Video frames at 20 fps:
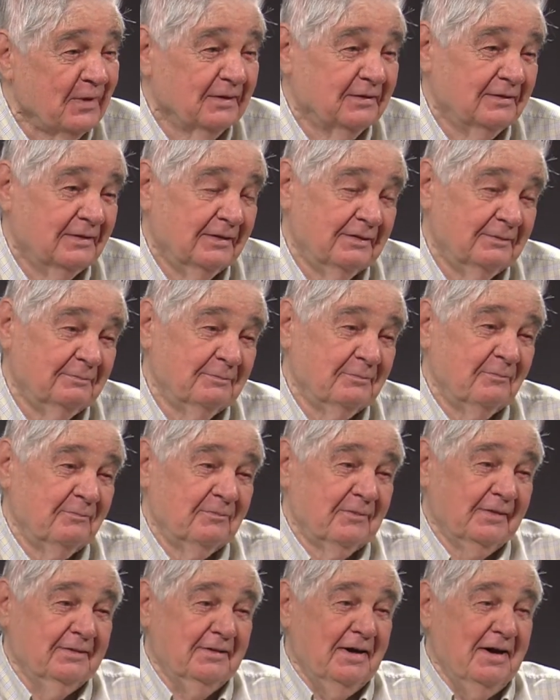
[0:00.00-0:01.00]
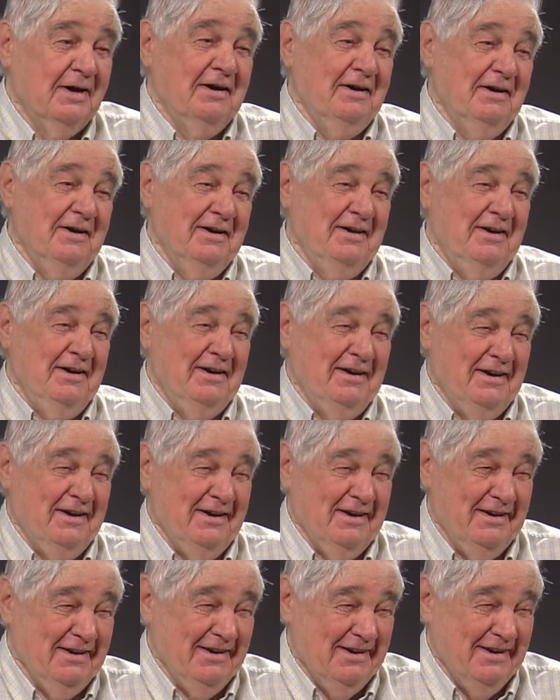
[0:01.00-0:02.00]
Certainly, you know, we'd love to
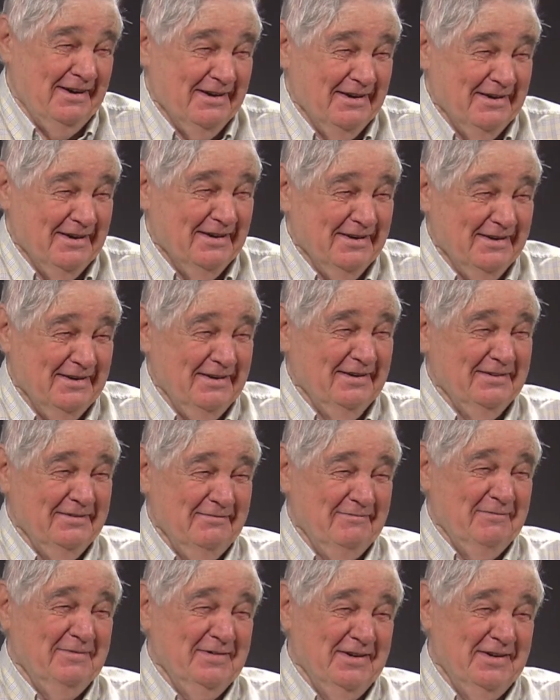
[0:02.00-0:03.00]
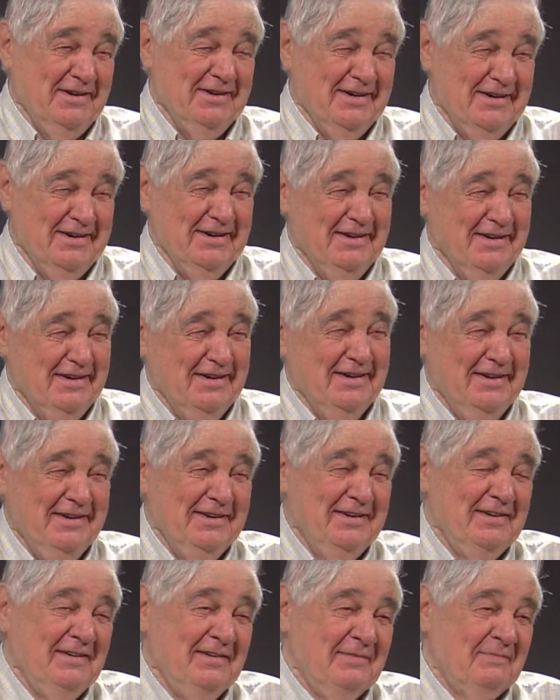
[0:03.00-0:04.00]
have, you know, 200 police officers in Lawrence, and I
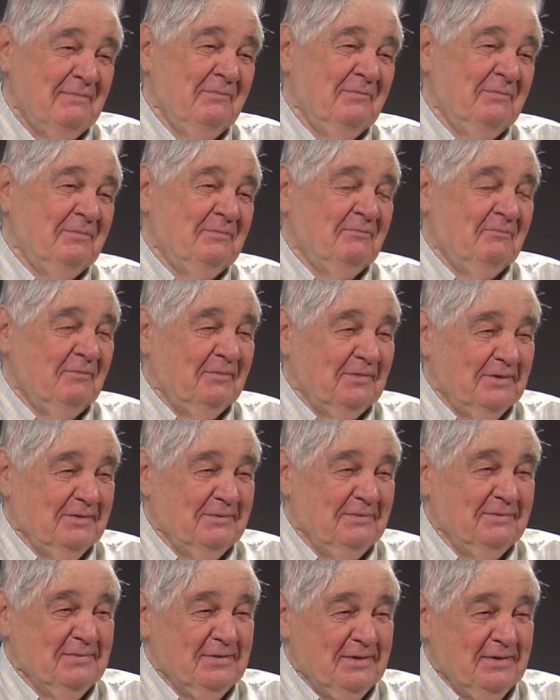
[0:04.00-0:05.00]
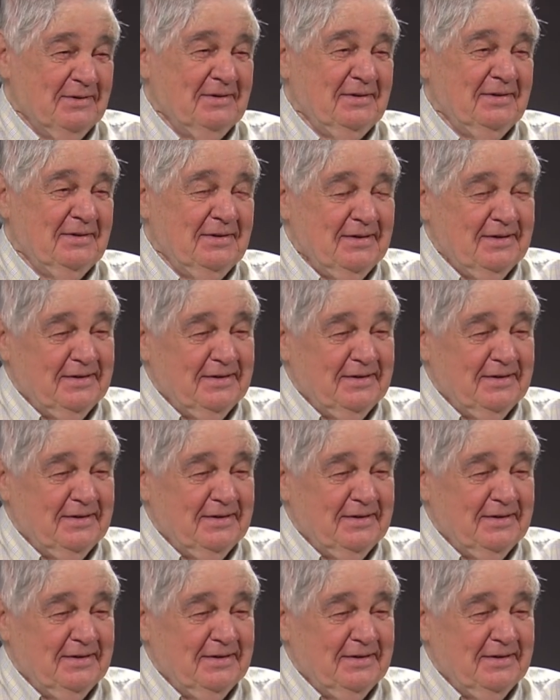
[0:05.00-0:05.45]
think we could use it, quite frankly,